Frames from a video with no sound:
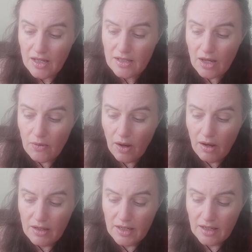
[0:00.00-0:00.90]
So
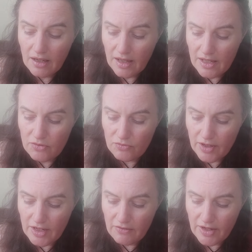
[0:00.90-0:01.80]
Arnica is
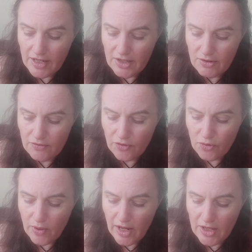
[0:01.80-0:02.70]
really, really useful
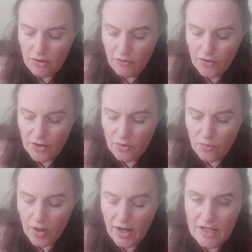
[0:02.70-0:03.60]
where you feel
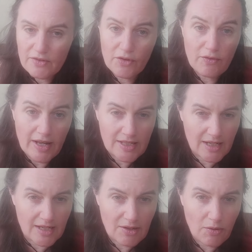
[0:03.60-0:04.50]
worse for
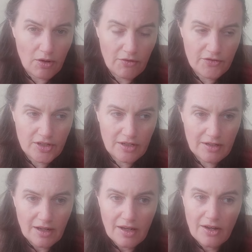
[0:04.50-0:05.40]
resting. So often
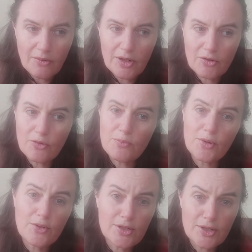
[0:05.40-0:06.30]
when you're all
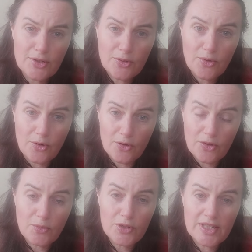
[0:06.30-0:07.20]
bruised and sore,
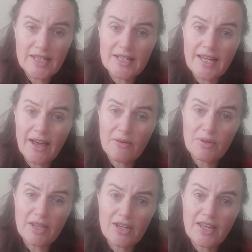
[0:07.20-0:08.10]
you want to sit down,
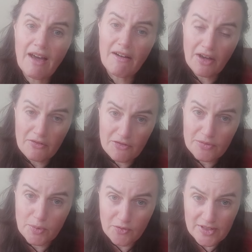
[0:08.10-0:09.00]
but then you get
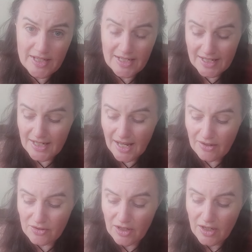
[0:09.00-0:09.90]
uncomfortable for sitting down.